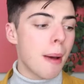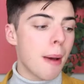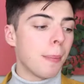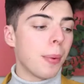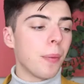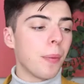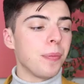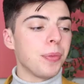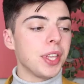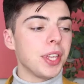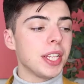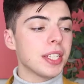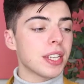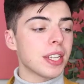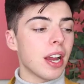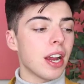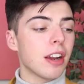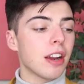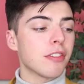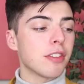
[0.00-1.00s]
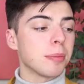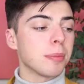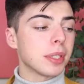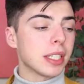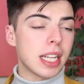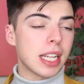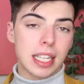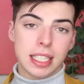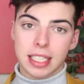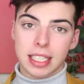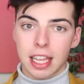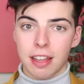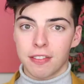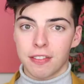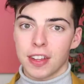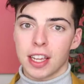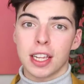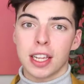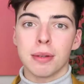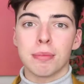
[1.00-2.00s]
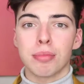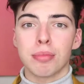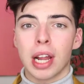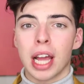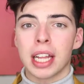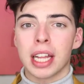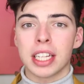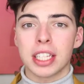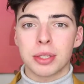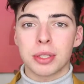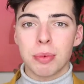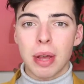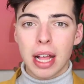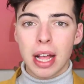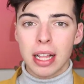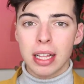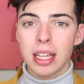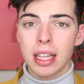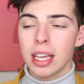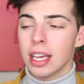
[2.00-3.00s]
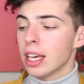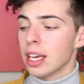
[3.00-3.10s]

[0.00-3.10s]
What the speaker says: But these are from the Nescafe brand as well.